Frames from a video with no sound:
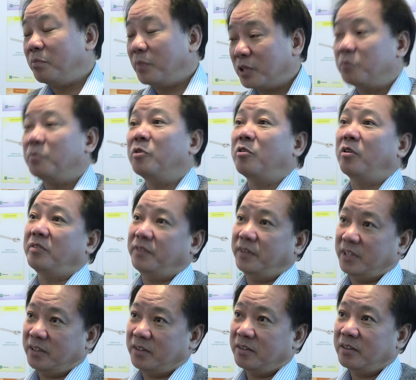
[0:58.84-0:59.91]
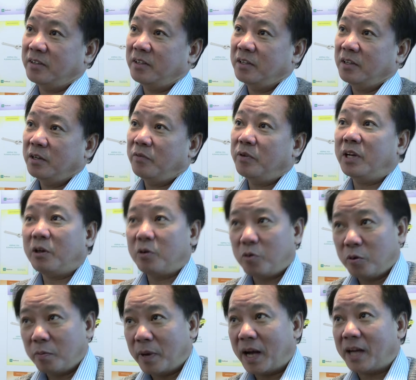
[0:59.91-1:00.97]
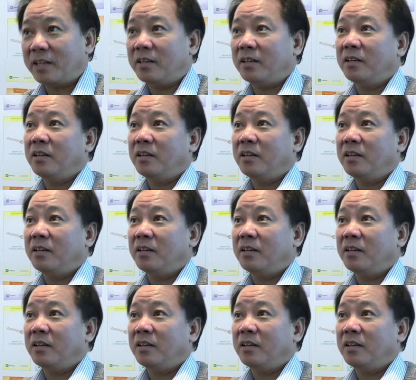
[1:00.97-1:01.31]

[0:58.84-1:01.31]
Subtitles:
much more confident. When I go back,